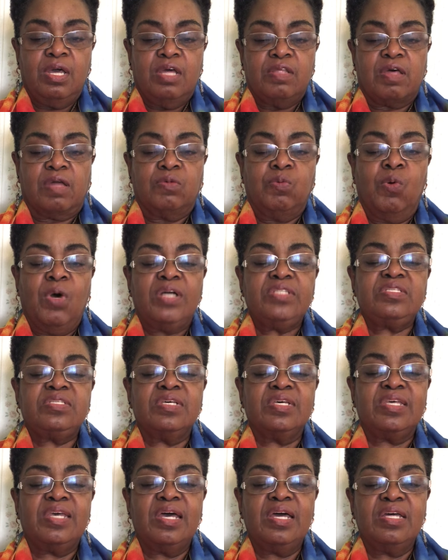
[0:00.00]
that once
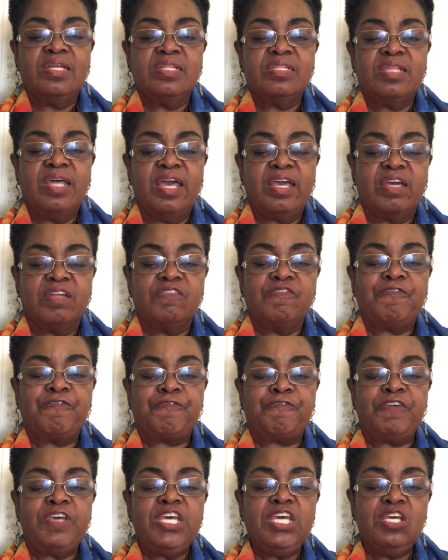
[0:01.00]
again they can
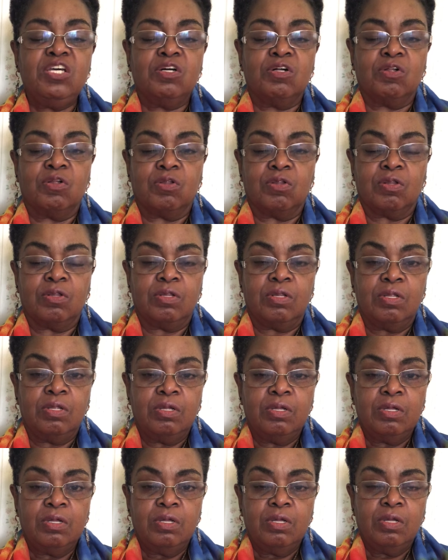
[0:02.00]
feel
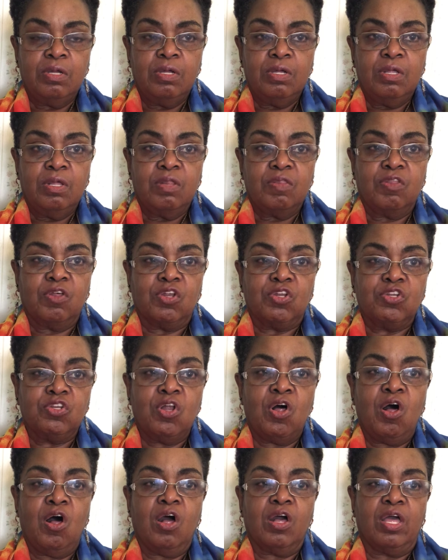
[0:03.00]
the
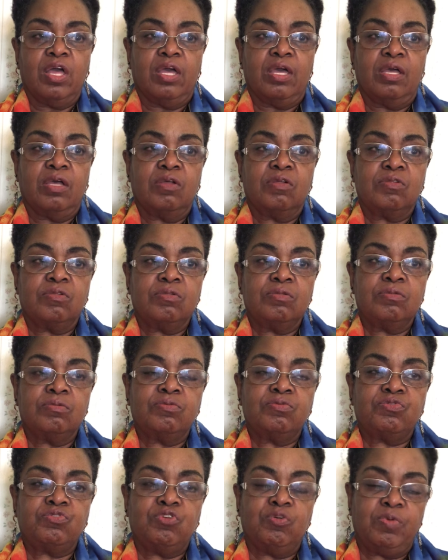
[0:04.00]
longing
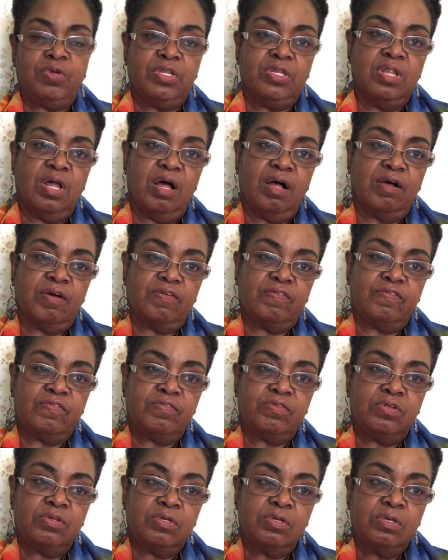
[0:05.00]
to be
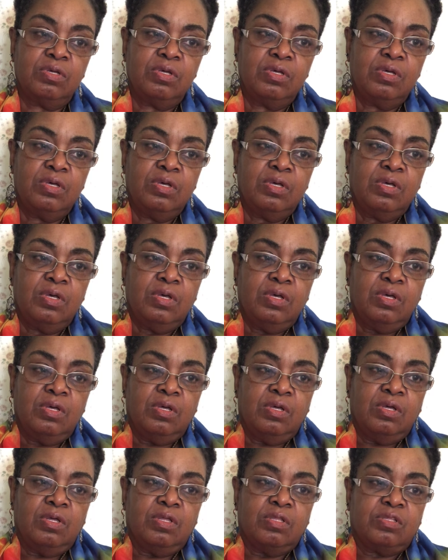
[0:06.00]
loved.
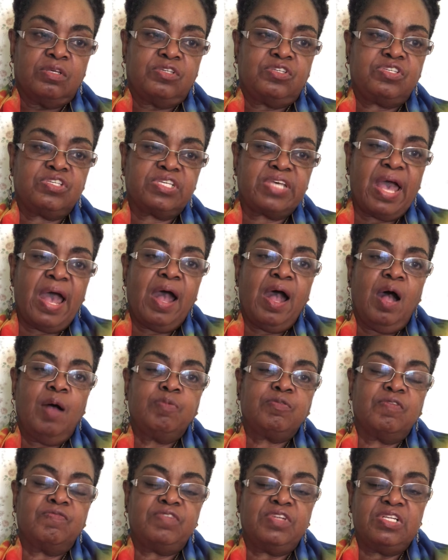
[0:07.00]
The
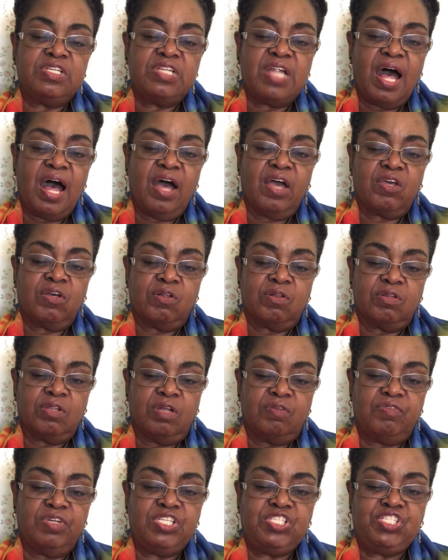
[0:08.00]
scabs of denial
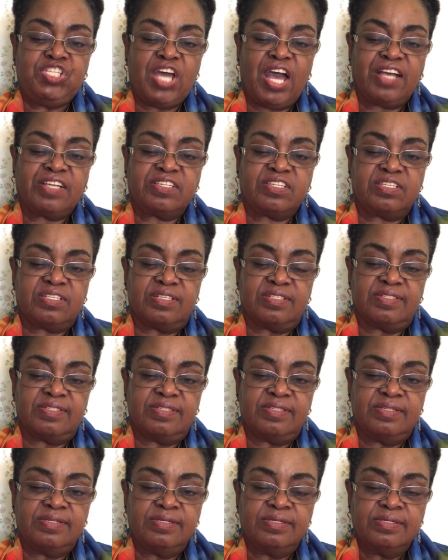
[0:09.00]
and
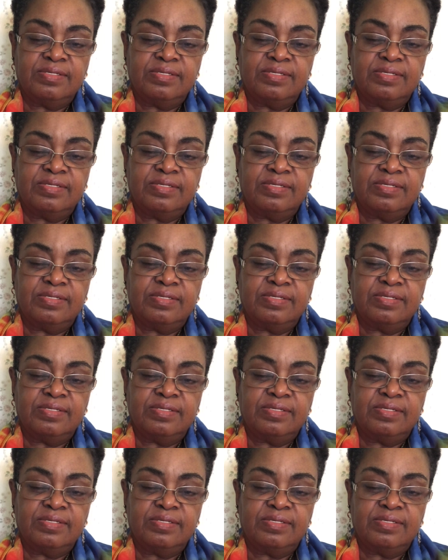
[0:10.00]
rejection